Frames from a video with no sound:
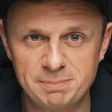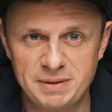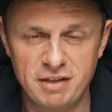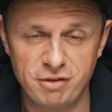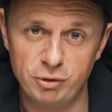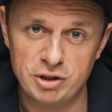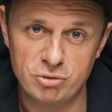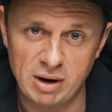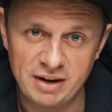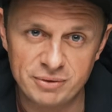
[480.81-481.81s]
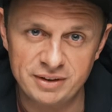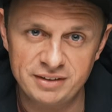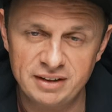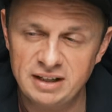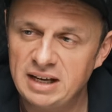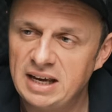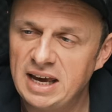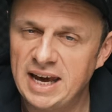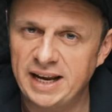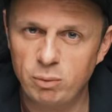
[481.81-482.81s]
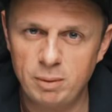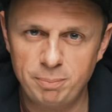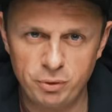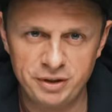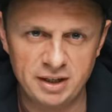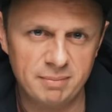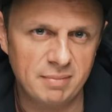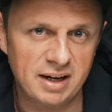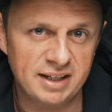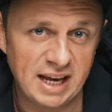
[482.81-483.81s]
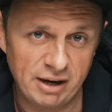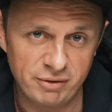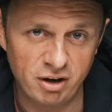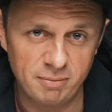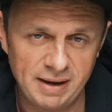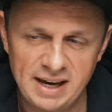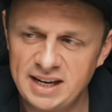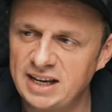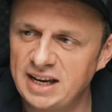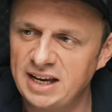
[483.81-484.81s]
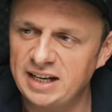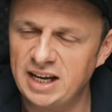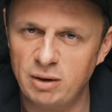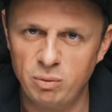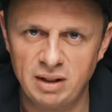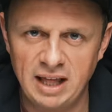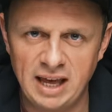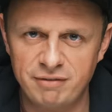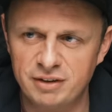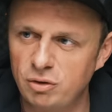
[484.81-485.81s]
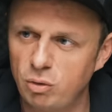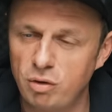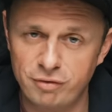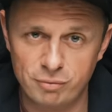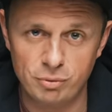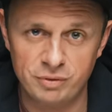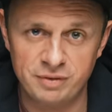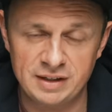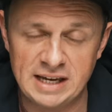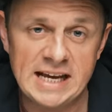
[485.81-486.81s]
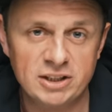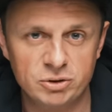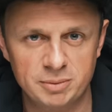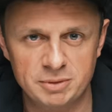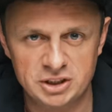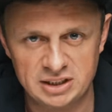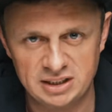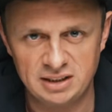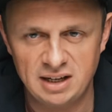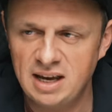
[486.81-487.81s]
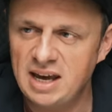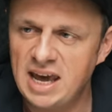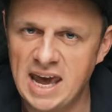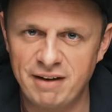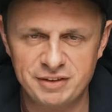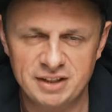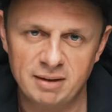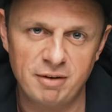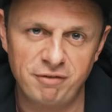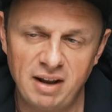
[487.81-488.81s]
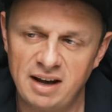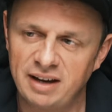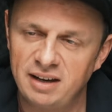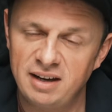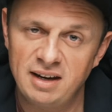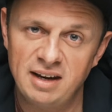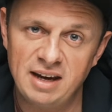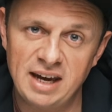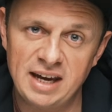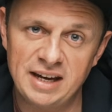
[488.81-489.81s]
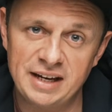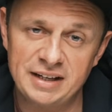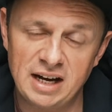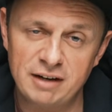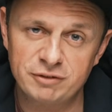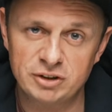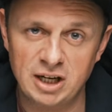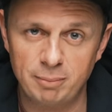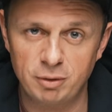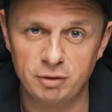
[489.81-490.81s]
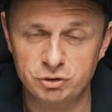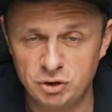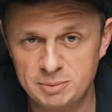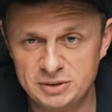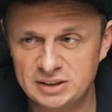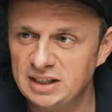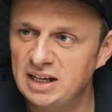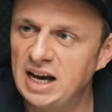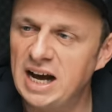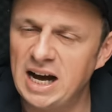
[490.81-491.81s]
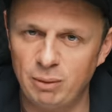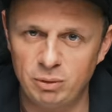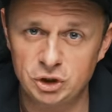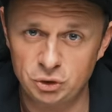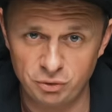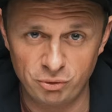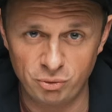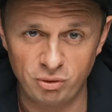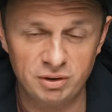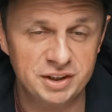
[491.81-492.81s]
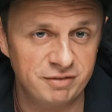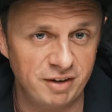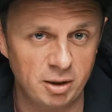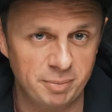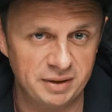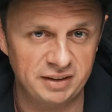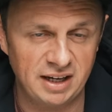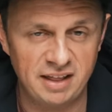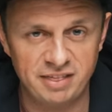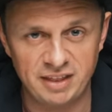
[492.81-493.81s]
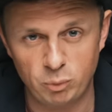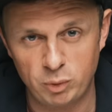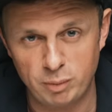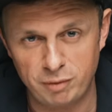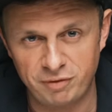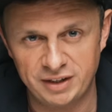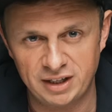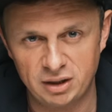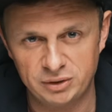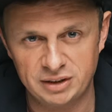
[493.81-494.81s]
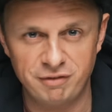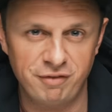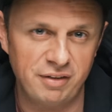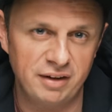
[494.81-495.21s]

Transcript: P3200 and I will put it in my carry-on bag and I will have it go through the x-ray machine every time I fly. And after a couple of trips, I will shoot the roll, develop it, and then we will find out if